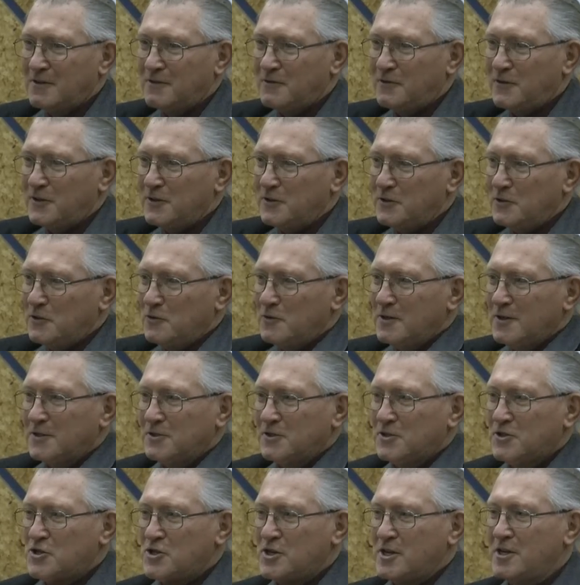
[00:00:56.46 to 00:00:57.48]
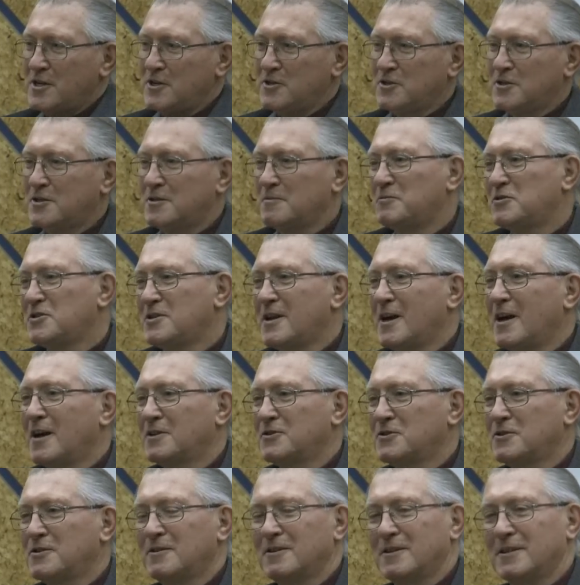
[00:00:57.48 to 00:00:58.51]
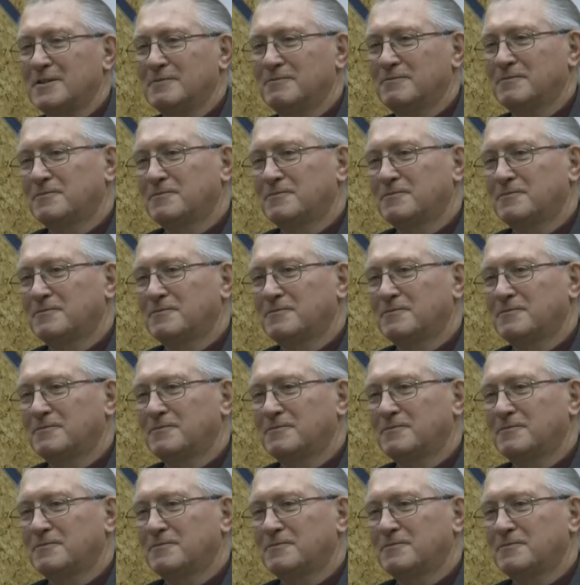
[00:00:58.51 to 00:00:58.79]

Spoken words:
view has changed substantially.